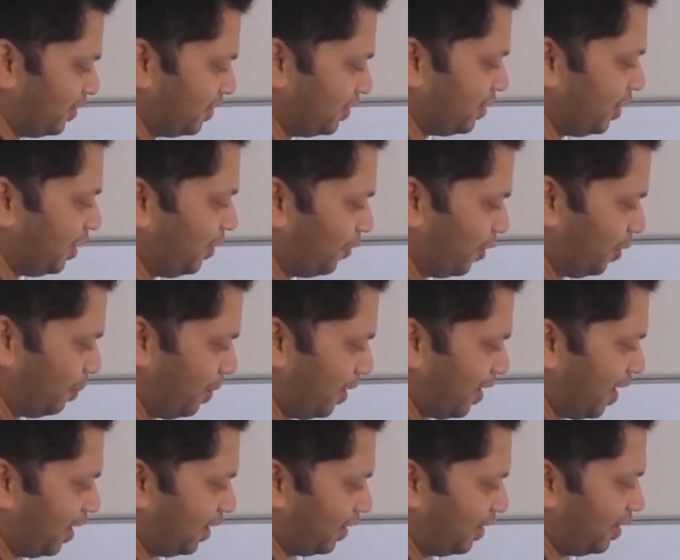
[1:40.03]
G would be
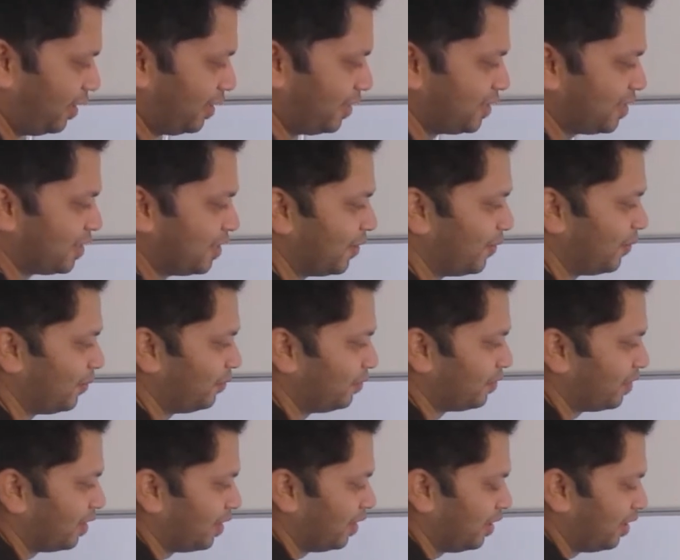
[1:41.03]
like this,
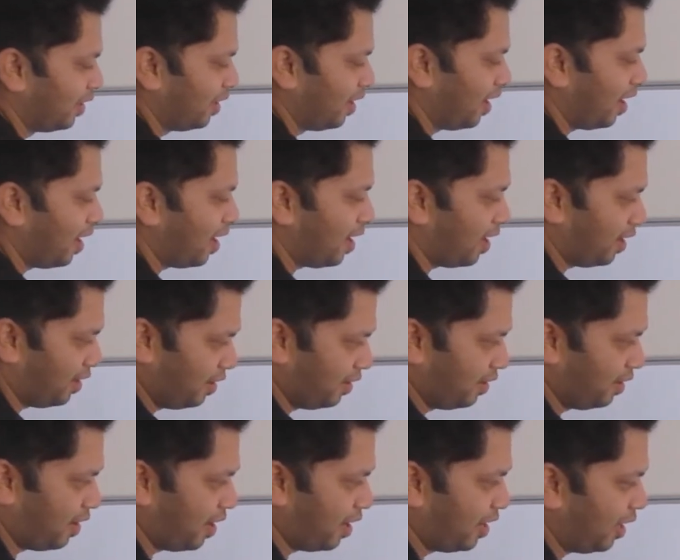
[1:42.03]

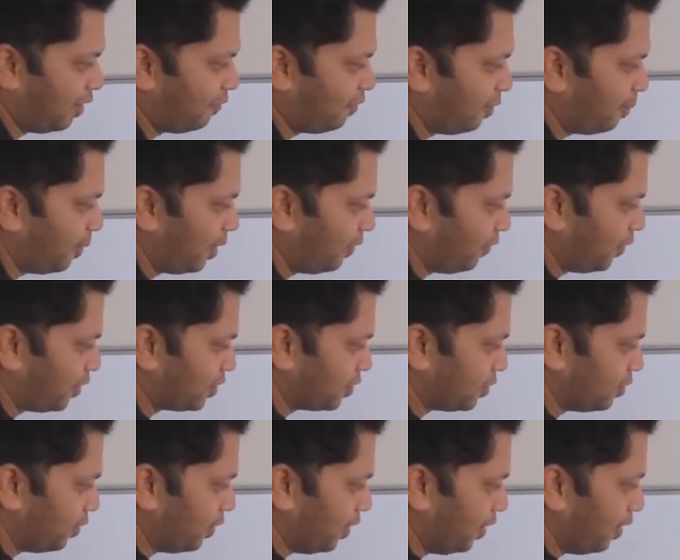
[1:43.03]
and any alphabet which is
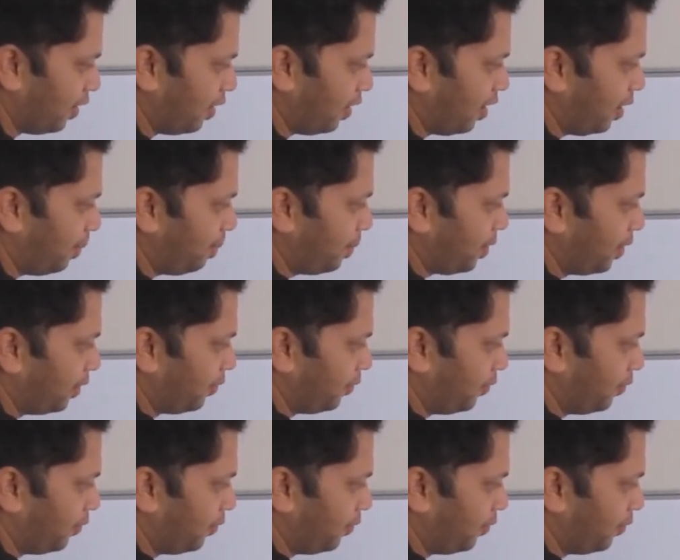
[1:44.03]
going up